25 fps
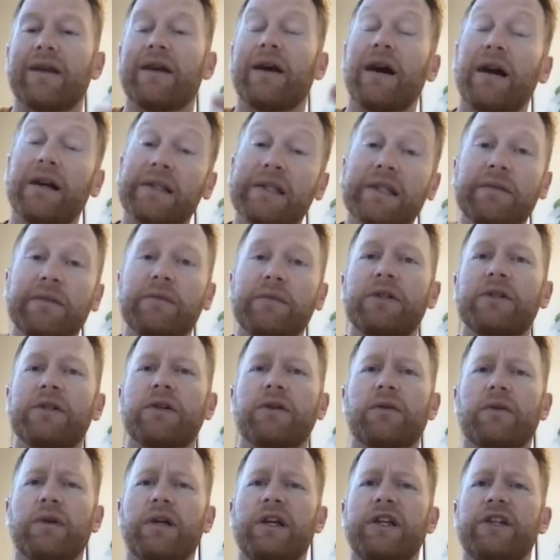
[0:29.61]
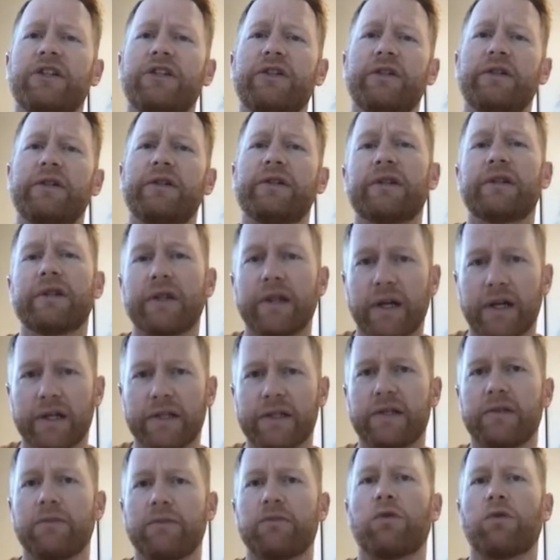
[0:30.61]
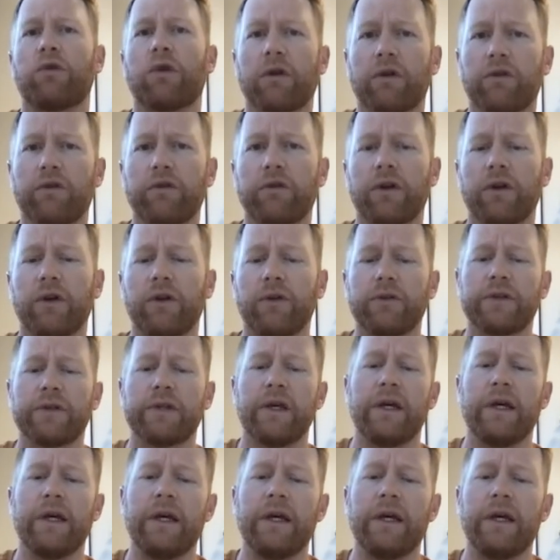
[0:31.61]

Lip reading: custom integrations, custom workflows.